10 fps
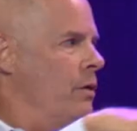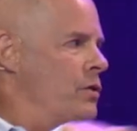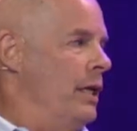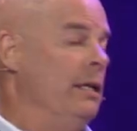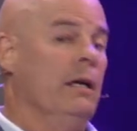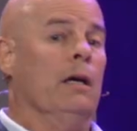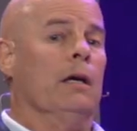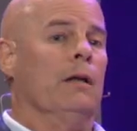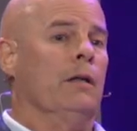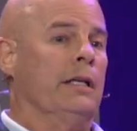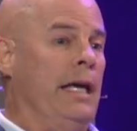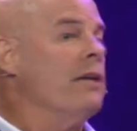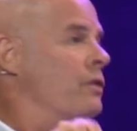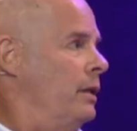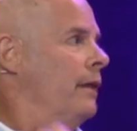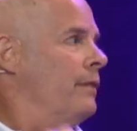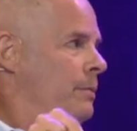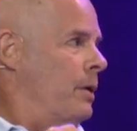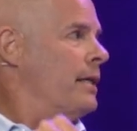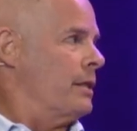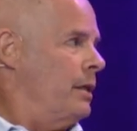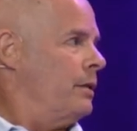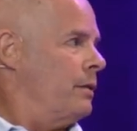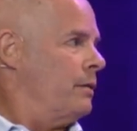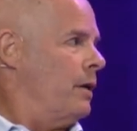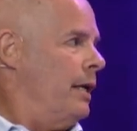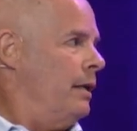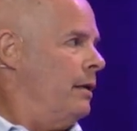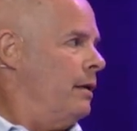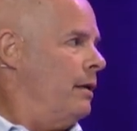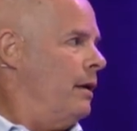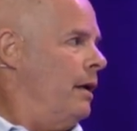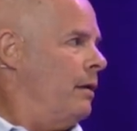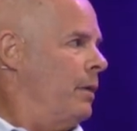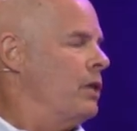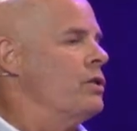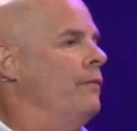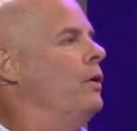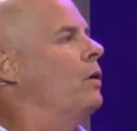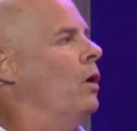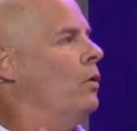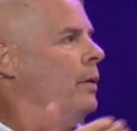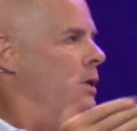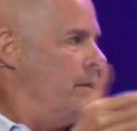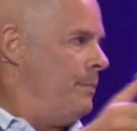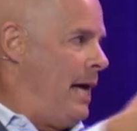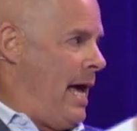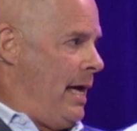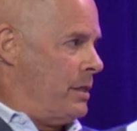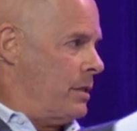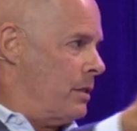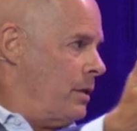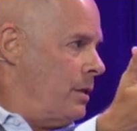said the key is to live in the present. Yes. Right? Because if you go into the past,